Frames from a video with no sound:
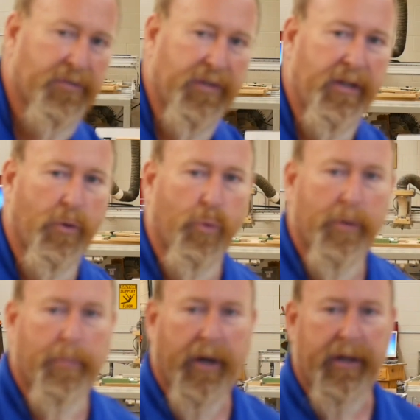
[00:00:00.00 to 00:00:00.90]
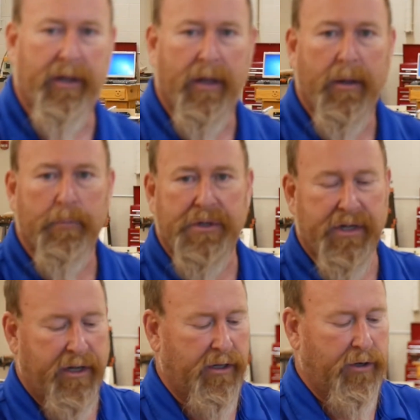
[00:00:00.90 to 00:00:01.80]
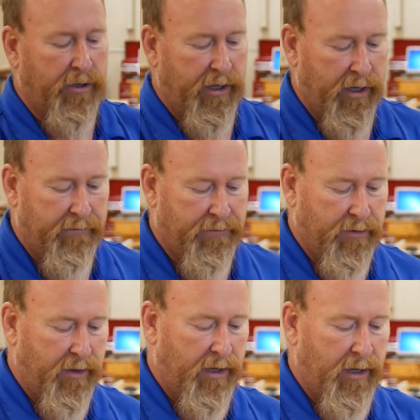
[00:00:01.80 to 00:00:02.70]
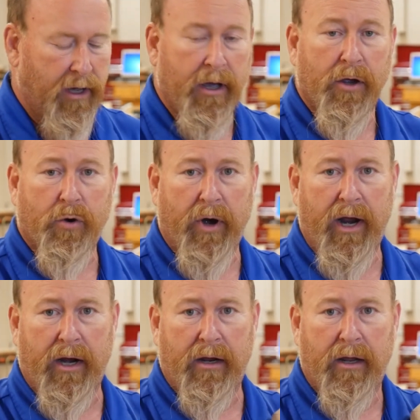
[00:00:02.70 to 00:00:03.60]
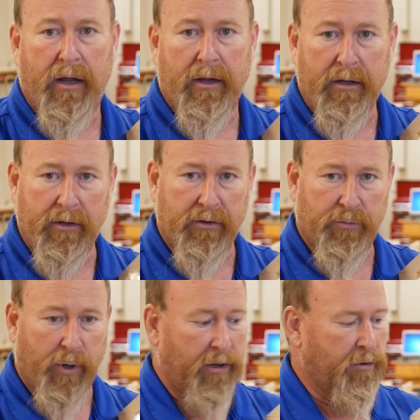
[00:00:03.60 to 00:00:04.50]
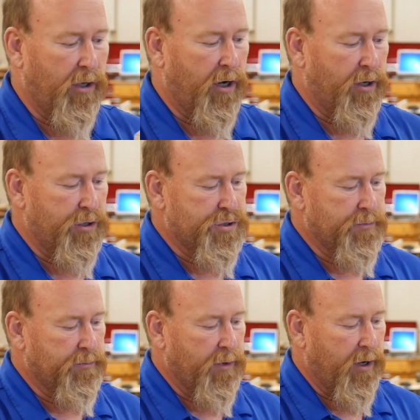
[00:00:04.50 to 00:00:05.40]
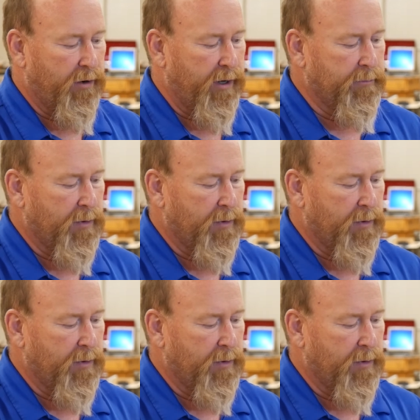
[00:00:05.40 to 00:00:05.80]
see the wood putty, particularly if the crack is rather large. All right?